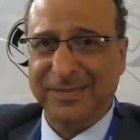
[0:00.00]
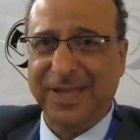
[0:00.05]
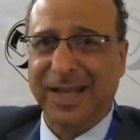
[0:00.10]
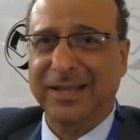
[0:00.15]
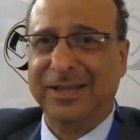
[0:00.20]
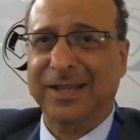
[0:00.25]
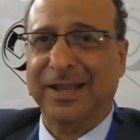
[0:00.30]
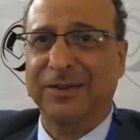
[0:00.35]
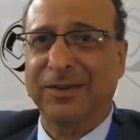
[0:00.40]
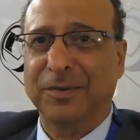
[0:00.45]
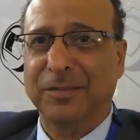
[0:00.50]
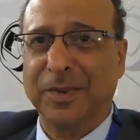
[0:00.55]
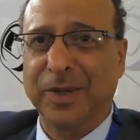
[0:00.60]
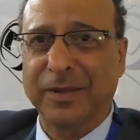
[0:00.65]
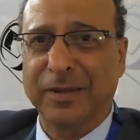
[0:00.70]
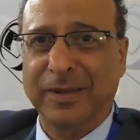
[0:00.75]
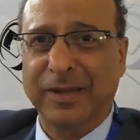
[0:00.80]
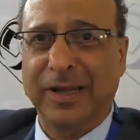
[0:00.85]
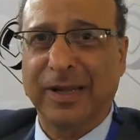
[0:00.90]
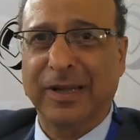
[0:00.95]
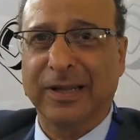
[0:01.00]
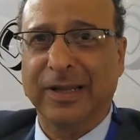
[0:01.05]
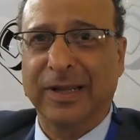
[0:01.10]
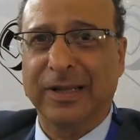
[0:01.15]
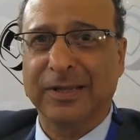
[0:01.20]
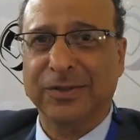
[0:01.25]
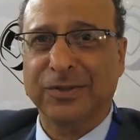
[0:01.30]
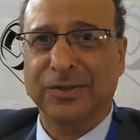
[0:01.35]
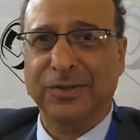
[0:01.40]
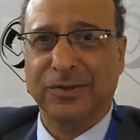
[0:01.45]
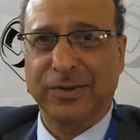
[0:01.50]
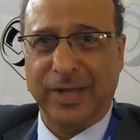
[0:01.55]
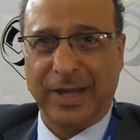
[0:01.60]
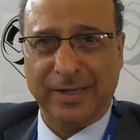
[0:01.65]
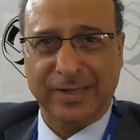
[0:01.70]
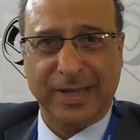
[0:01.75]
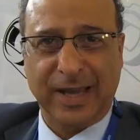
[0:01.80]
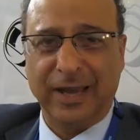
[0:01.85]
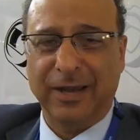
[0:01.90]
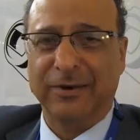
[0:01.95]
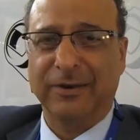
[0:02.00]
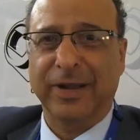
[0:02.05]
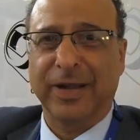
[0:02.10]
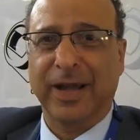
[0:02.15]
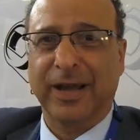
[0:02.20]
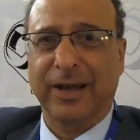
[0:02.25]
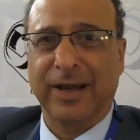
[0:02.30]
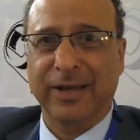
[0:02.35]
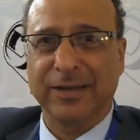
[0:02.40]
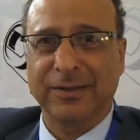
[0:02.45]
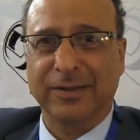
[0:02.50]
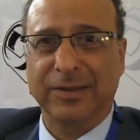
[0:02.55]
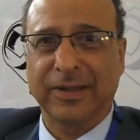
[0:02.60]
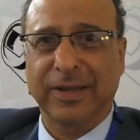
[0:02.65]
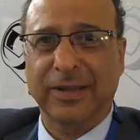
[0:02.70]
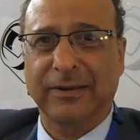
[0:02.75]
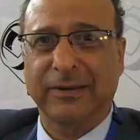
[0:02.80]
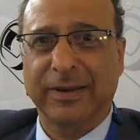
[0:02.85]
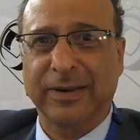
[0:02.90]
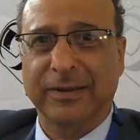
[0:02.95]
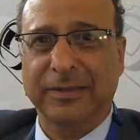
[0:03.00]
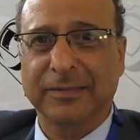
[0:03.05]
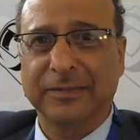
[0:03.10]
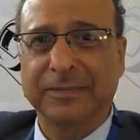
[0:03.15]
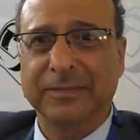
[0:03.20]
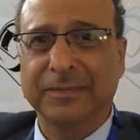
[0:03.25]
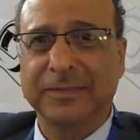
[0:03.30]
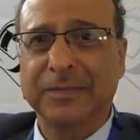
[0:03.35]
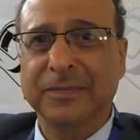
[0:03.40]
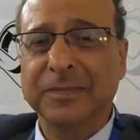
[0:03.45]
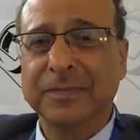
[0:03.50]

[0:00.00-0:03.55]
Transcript: That couldn't be less true, yes. I agree. I totally agree.